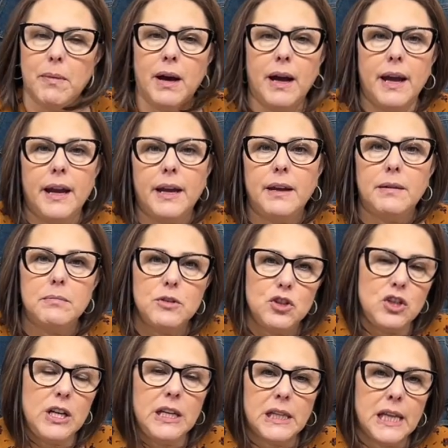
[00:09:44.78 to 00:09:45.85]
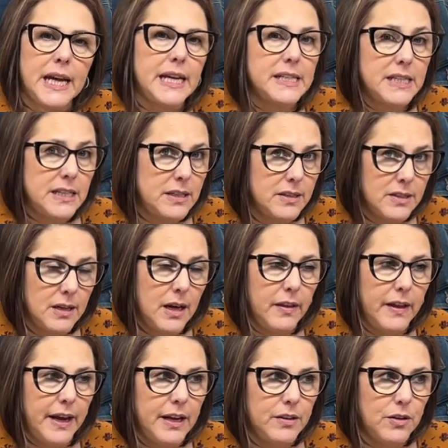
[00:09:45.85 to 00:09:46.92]
my machine likes and does not
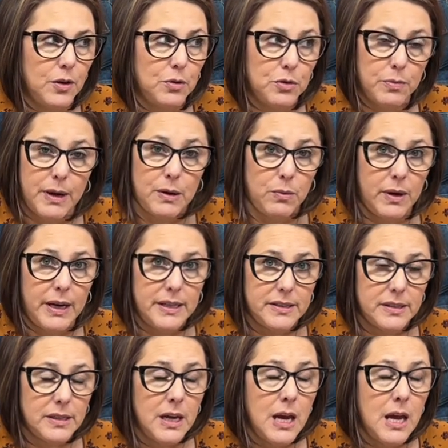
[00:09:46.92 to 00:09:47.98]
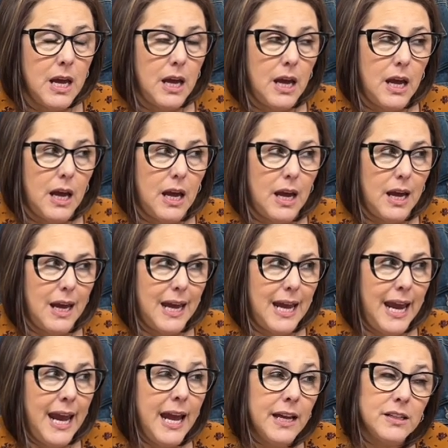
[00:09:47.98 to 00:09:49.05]
like, though, thread-wise.
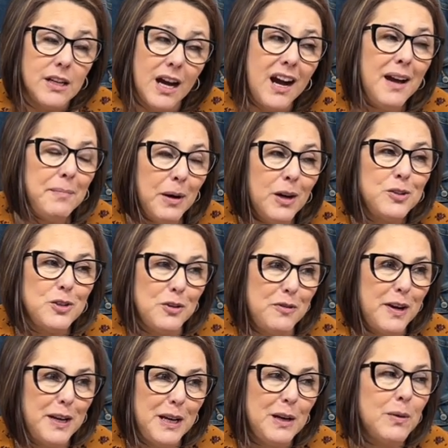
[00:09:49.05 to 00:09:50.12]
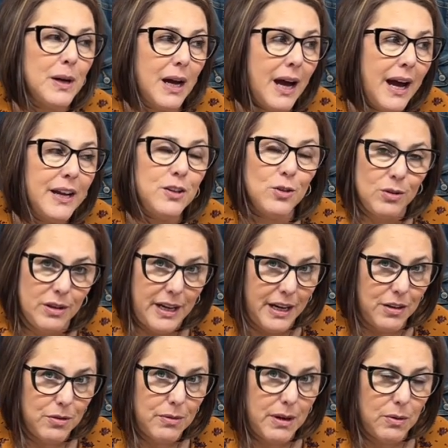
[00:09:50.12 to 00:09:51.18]
And I'm also finding what I don't like
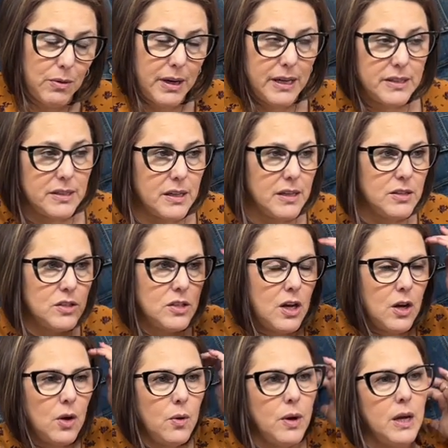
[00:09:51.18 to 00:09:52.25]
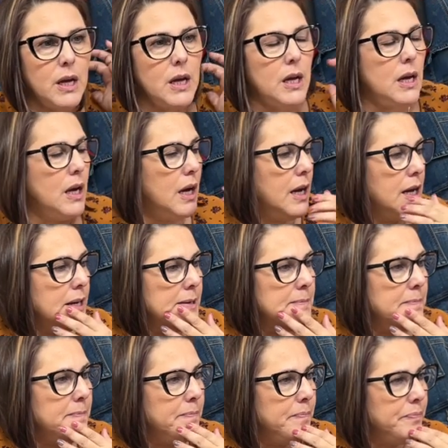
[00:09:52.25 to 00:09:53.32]
thread-wise. So
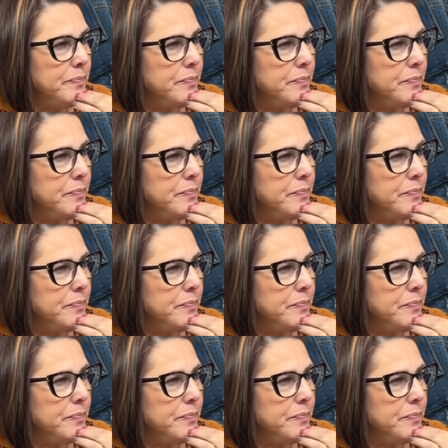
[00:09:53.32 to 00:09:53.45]
um,